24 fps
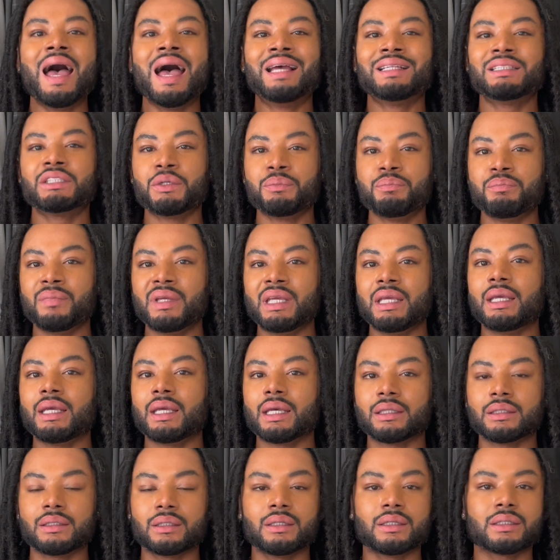To me, it
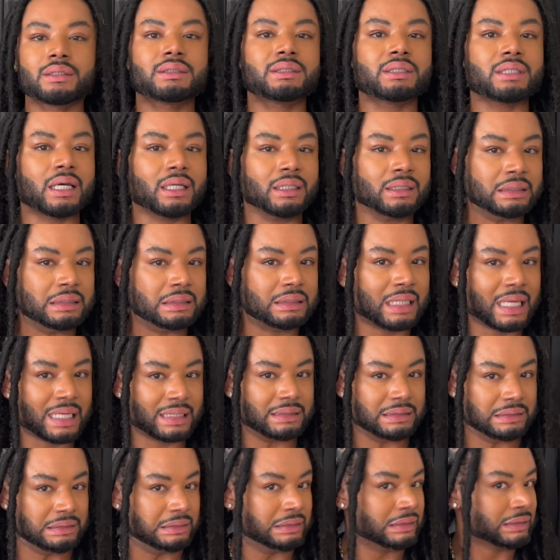looks
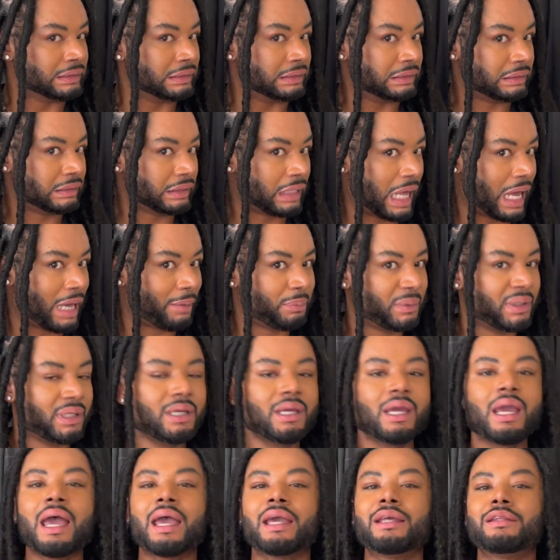less
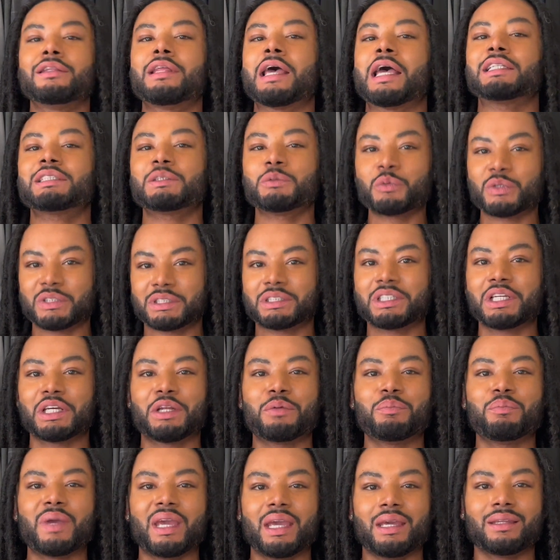sloppy, and that's what's gonna
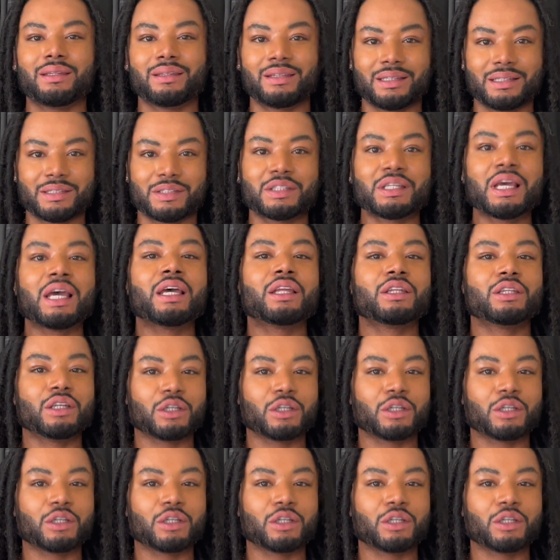make this the